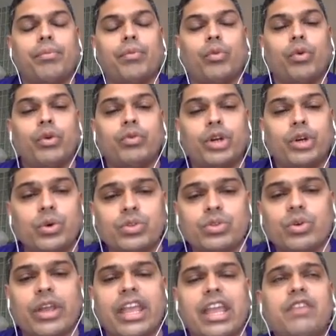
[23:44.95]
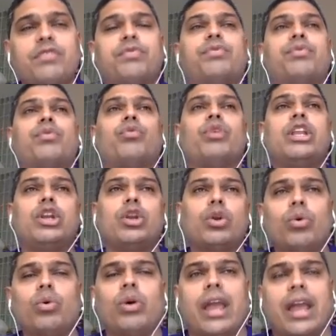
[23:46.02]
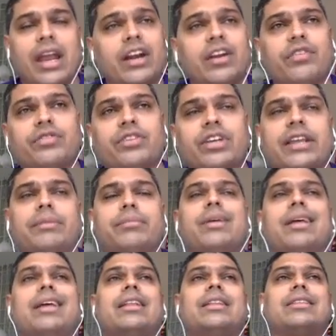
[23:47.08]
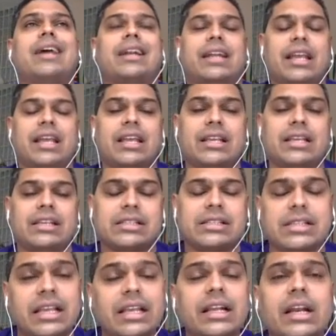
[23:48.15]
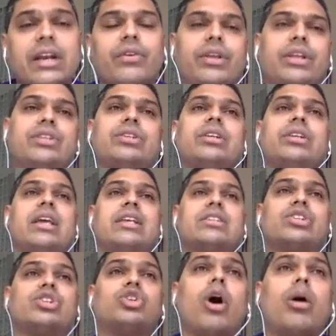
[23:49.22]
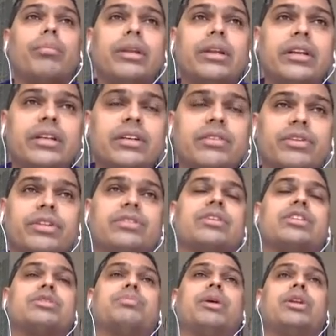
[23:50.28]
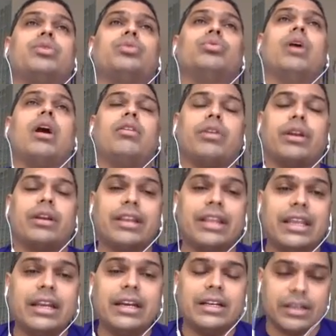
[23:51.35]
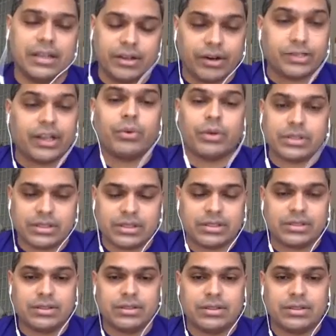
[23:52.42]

We would do so if we know ahead of time that a single region is dominant with respect to our read requests.